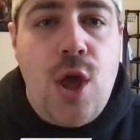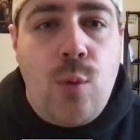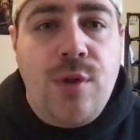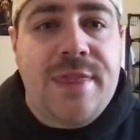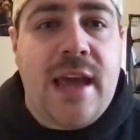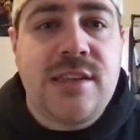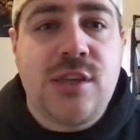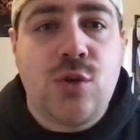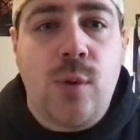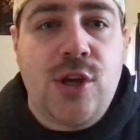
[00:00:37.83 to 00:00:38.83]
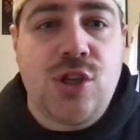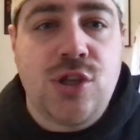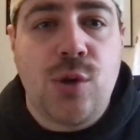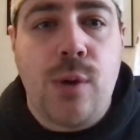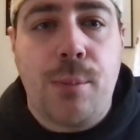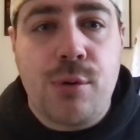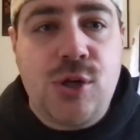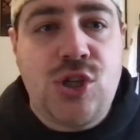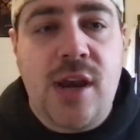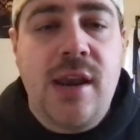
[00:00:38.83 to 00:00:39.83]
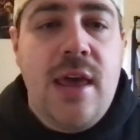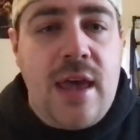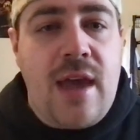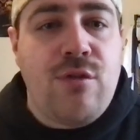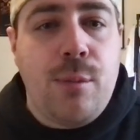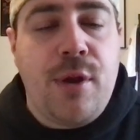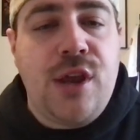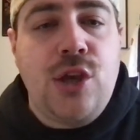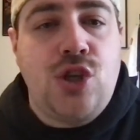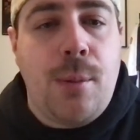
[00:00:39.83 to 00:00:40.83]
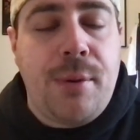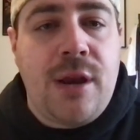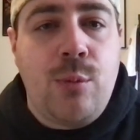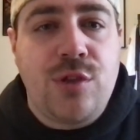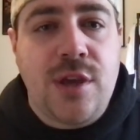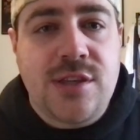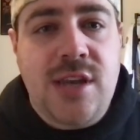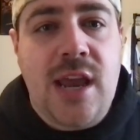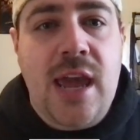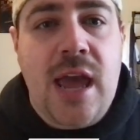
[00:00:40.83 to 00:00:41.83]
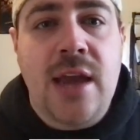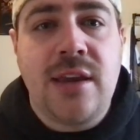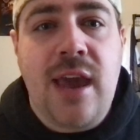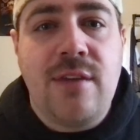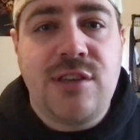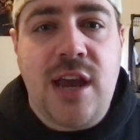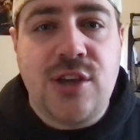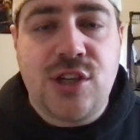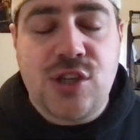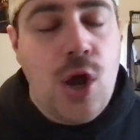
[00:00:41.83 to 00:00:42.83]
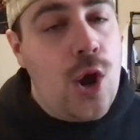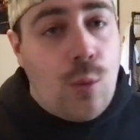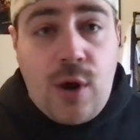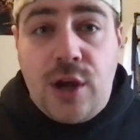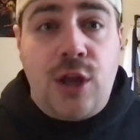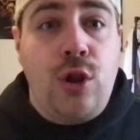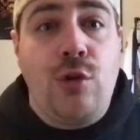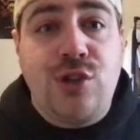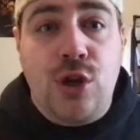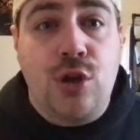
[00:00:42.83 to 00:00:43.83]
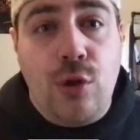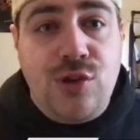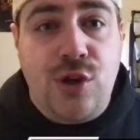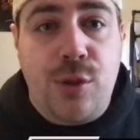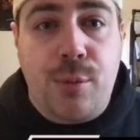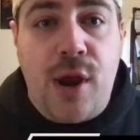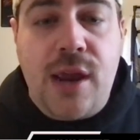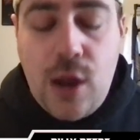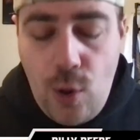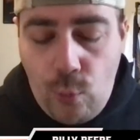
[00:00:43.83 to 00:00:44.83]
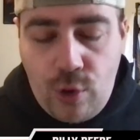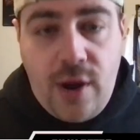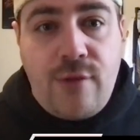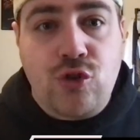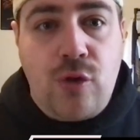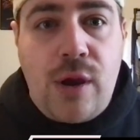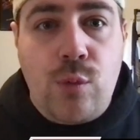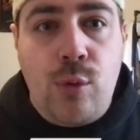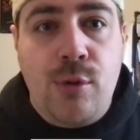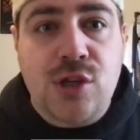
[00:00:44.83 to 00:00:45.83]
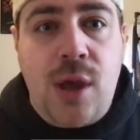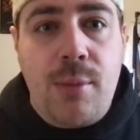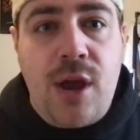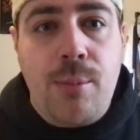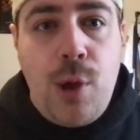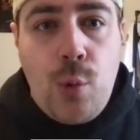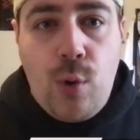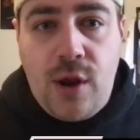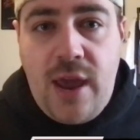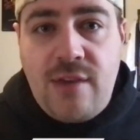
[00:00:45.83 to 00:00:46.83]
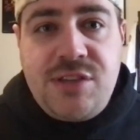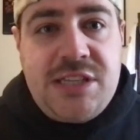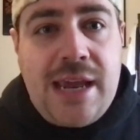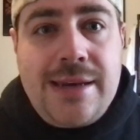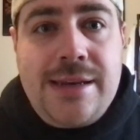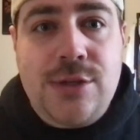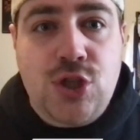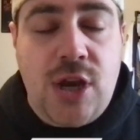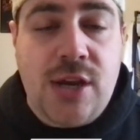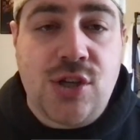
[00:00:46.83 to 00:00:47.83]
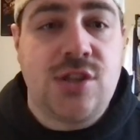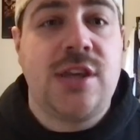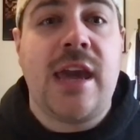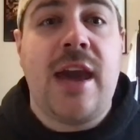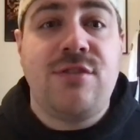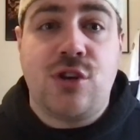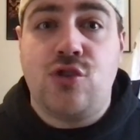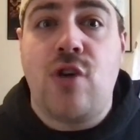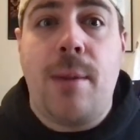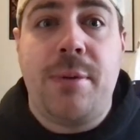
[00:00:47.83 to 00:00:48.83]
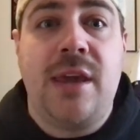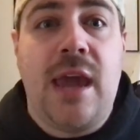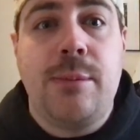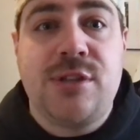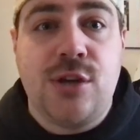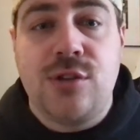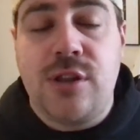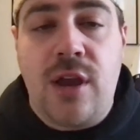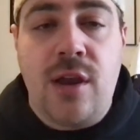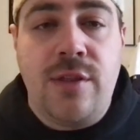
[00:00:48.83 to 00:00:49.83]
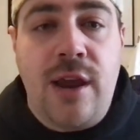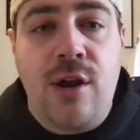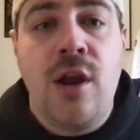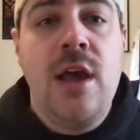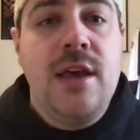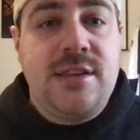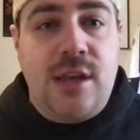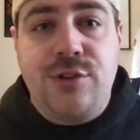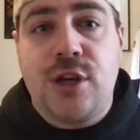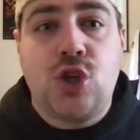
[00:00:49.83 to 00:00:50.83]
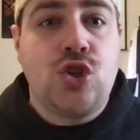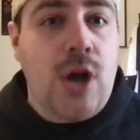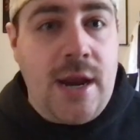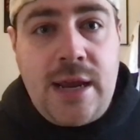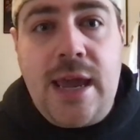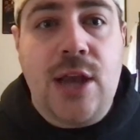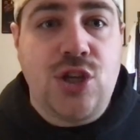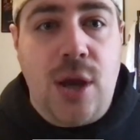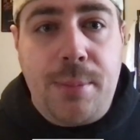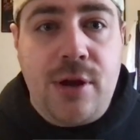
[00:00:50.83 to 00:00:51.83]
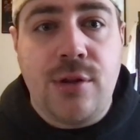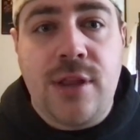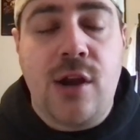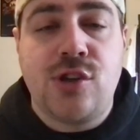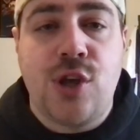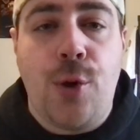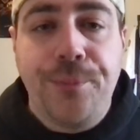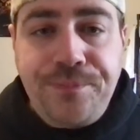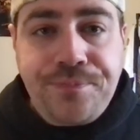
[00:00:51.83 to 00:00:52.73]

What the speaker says: with that situation. So we appreciate everybody jumping in with us today on Cavs Digest. We're getting closer and closer to the break. We're going to have trade rumors coming up. We're going to have standings change as the Cavs are dropping games here and there. Celtics trying to catch up here and there. So